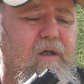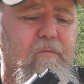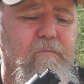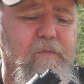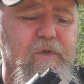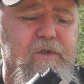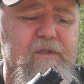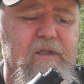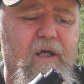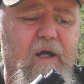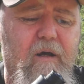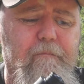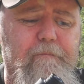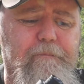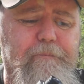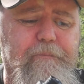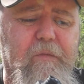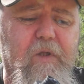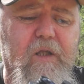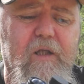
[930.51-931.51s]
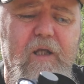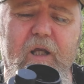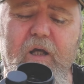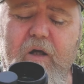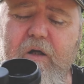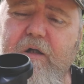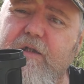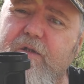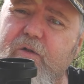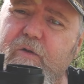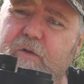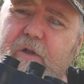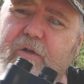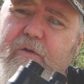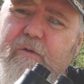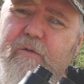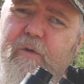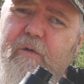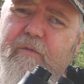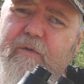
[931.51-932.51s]
But yeah, I just thought I'd
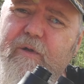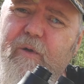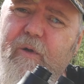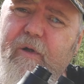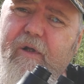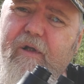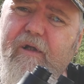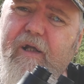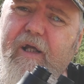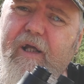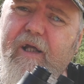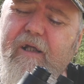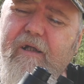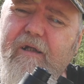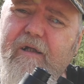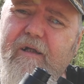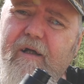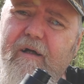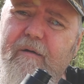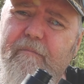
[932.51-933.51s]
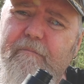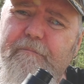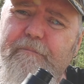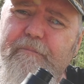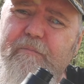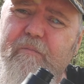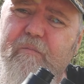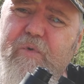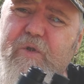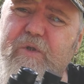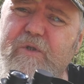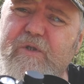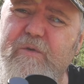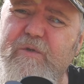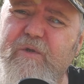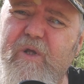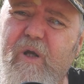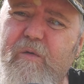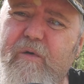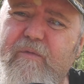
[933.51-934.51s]
do a review on it, and because there
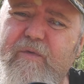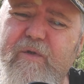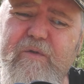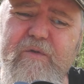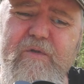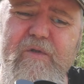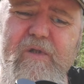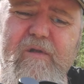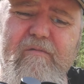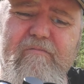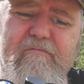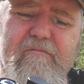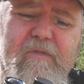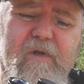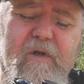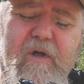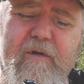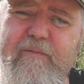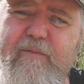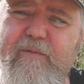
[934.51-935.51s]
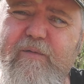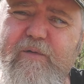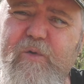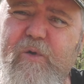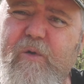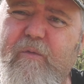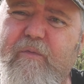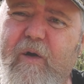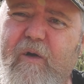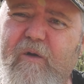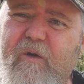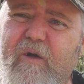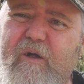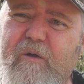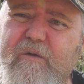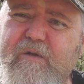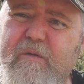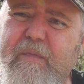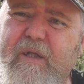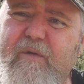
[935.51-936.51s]
was no reviews, and I sort of felt like I
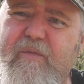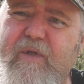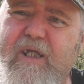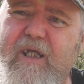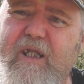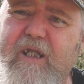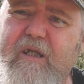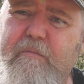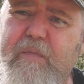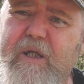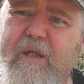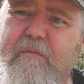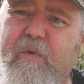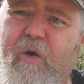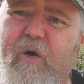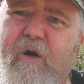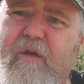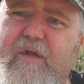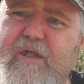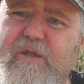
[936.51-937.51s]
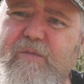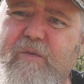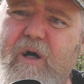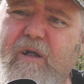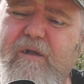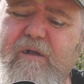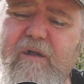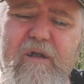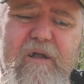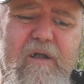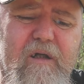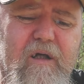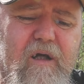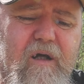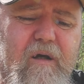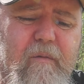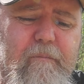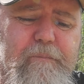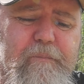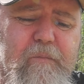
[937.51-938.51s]
was a bit of a guinea pig buying this one.
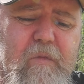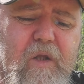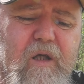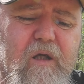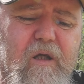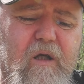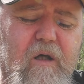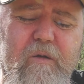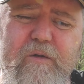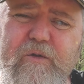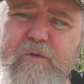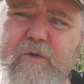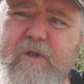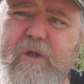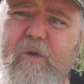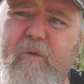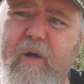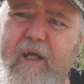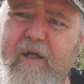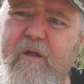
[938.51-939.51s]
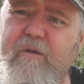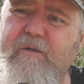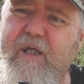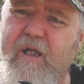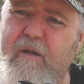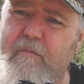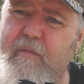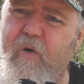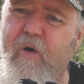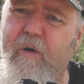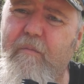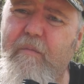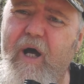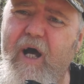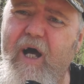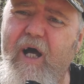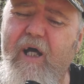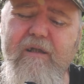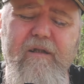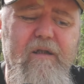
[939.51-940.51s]
I was looking around, I was going to buy a
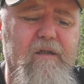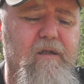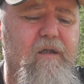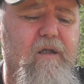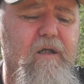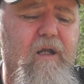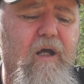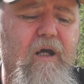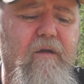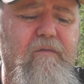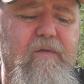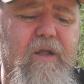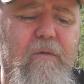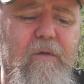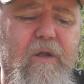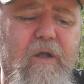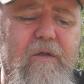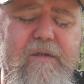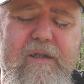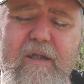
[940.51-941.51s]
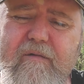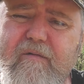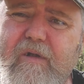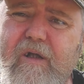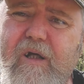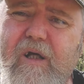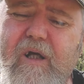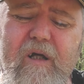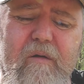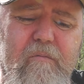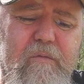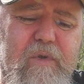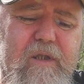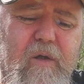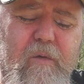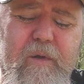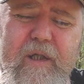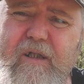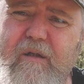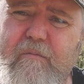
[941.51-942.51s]
Pard 007, but they
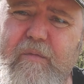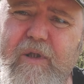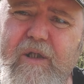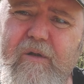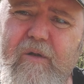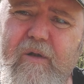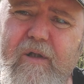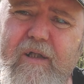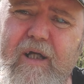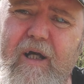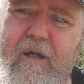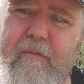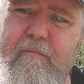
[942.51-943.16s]
were getting a bit like